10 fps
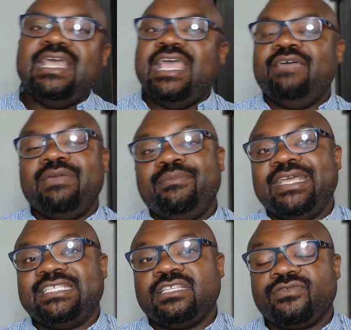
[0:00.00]
It may make
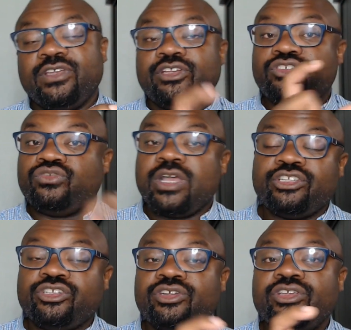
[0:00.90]
sense for you to
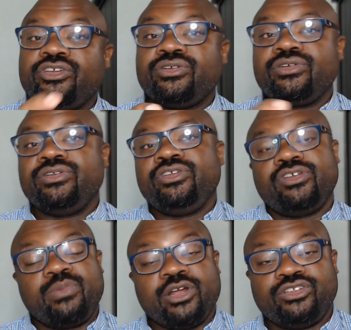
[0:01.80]
structure your your
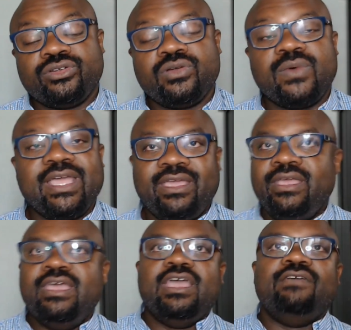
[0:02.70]
departure in a way if
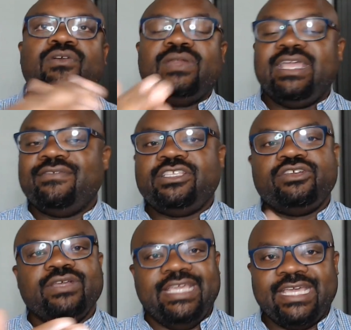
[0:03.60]
you want to give it to
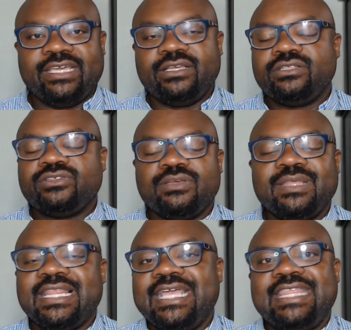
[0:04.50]
your kids or
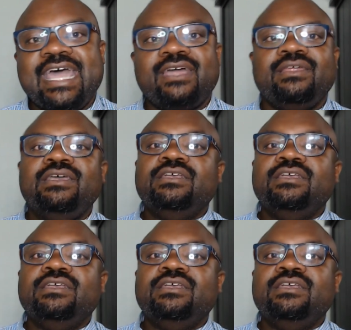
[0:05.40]
something like that